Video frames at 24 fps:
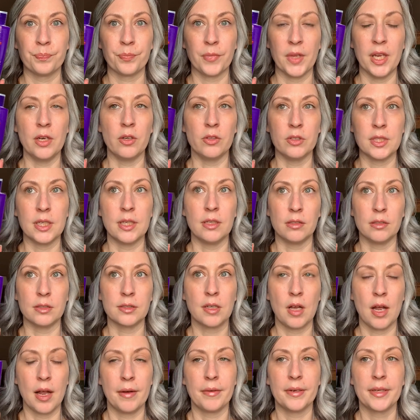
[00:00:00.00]
it'll it'll
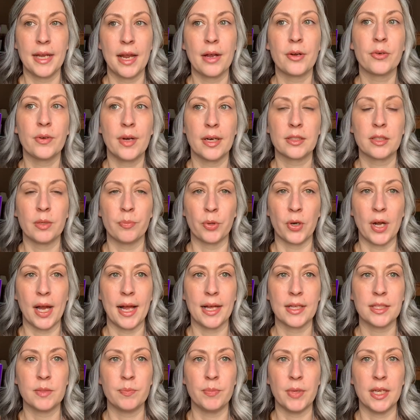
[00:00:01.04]
counteract the
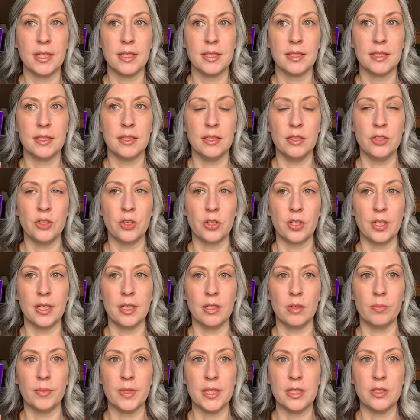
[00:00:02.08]
brass, but your
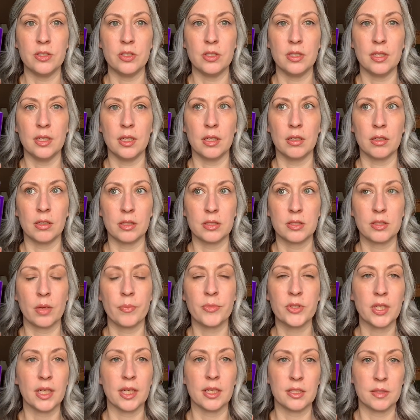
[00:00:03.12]
it'll be, it'll it's
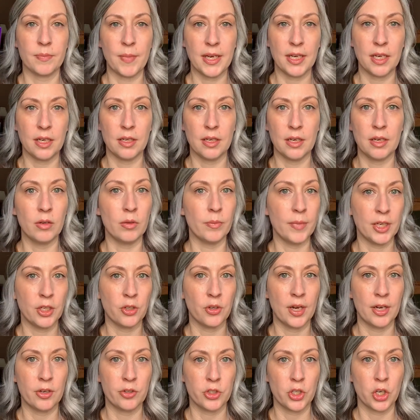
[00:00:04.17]
almost like it's making, it'll make your
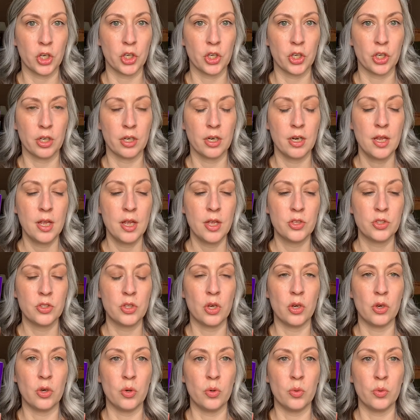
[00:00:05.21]
hair darker.
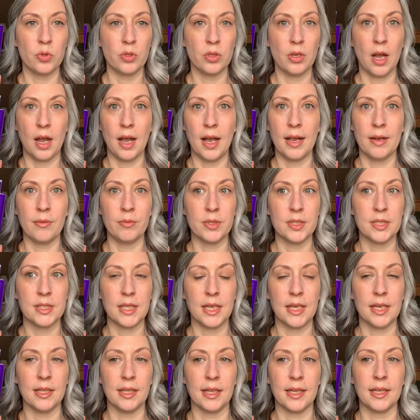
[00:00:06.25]
So I would
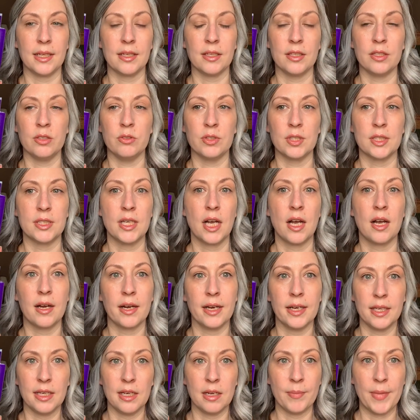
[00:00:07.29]
say like use a
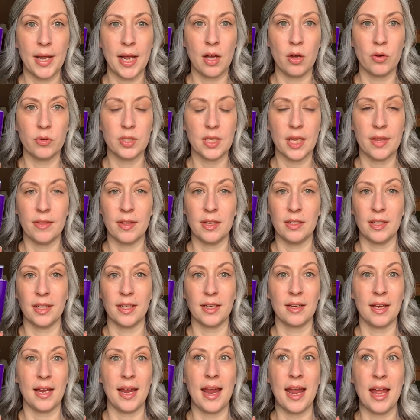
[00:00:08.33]
tiny amount and then
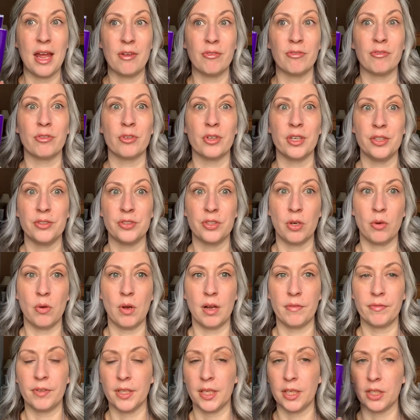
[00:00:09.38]
like every so
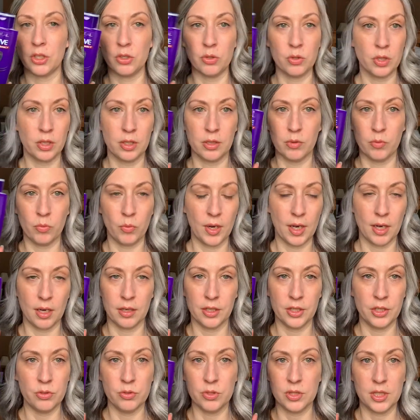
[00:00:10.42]
often, like you couldn't wear,
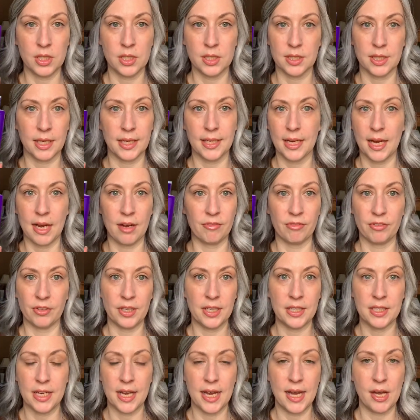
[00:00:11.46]
use this like every
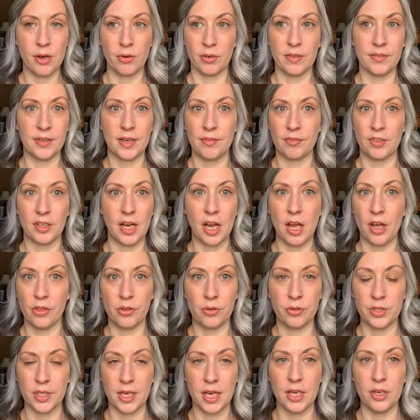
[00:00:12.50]
day or even every other
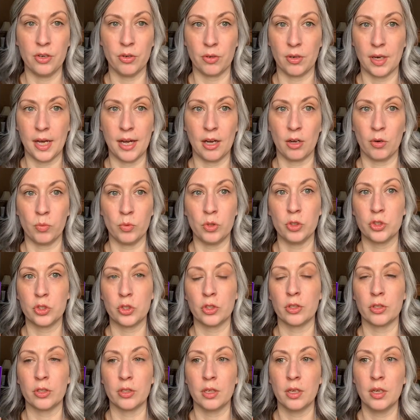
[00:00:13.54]
day, your hair will
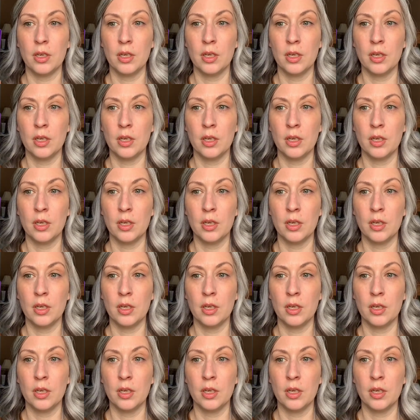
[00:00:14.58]
turn